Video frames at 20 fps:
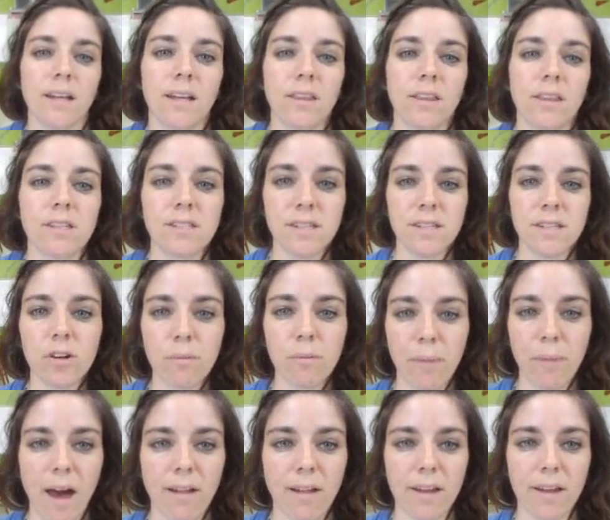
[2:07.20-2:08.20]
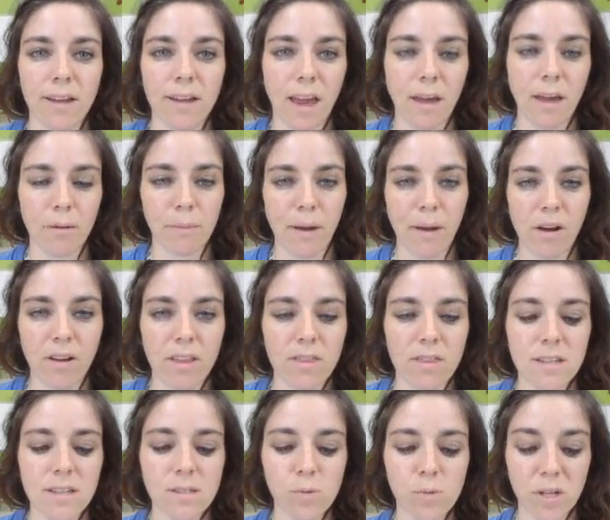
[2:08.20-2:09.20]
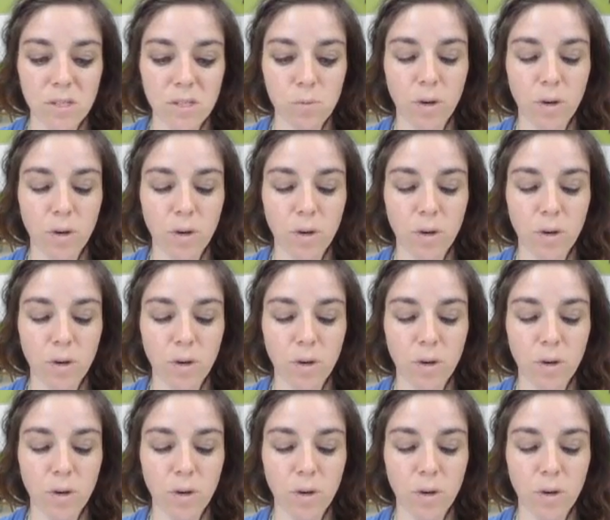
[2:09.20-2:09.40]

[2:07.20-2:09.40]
the secret ballot came about, and this was